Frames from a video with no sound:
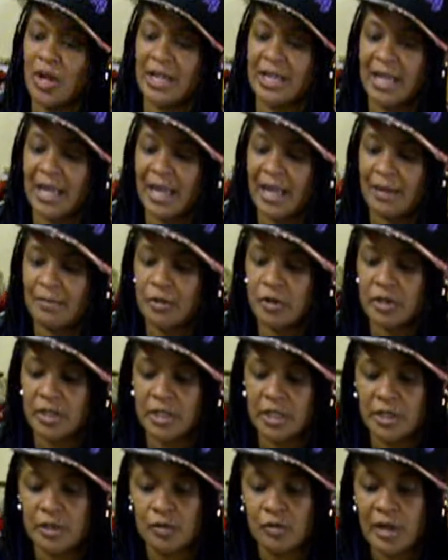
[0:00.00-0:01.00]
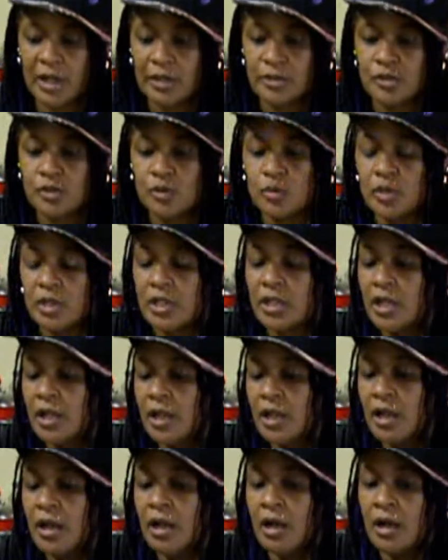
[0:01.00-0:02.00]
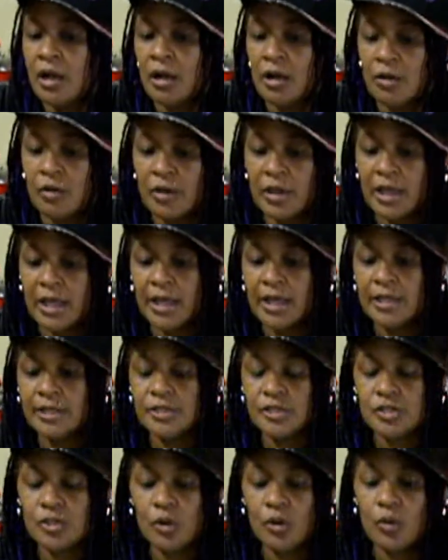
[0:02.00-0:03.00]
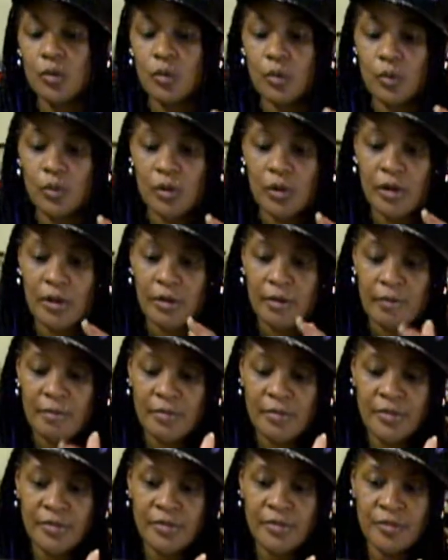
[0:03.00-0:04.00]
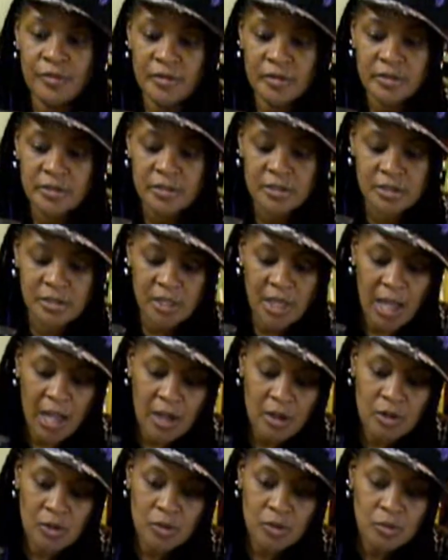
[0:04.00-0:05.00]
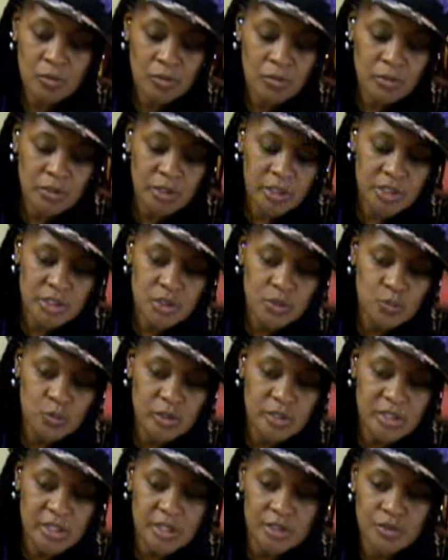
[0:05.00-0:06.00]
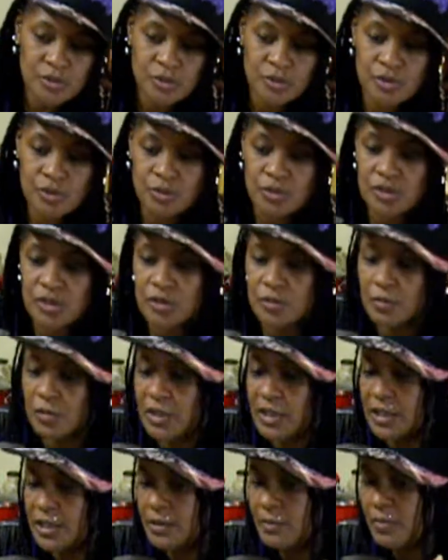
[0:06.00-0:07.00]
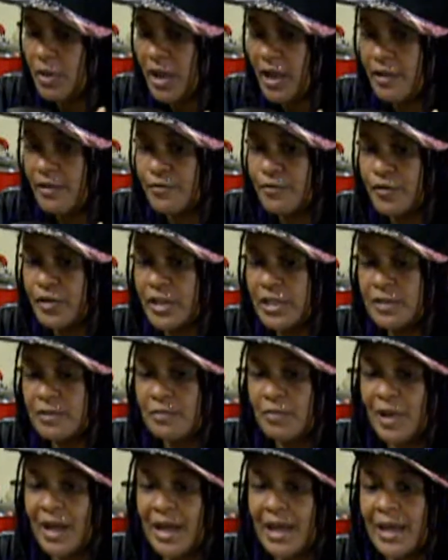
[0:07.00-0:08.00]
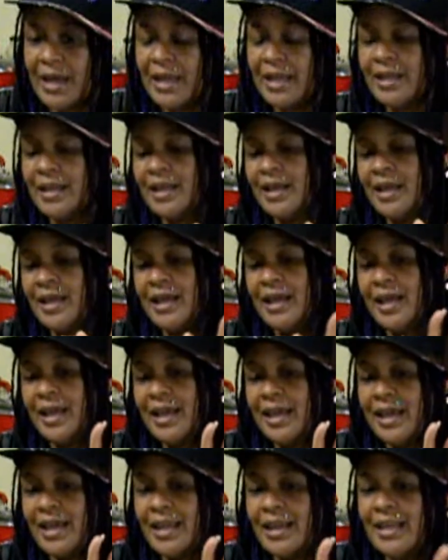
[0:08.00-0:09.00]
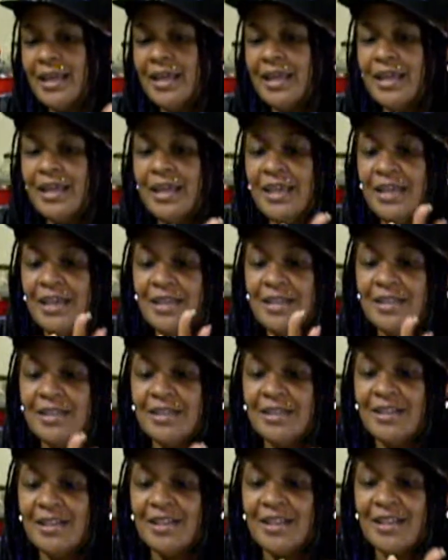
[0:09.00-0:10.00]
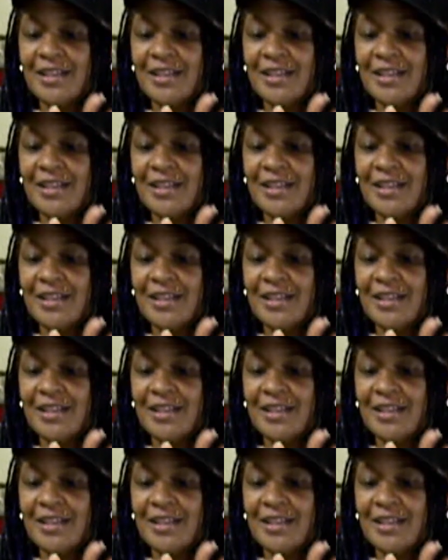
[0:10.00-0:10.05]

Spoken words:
one day I'm going to get around to it. Okay, so Taku, this was introduced to me by a friend of mine, and he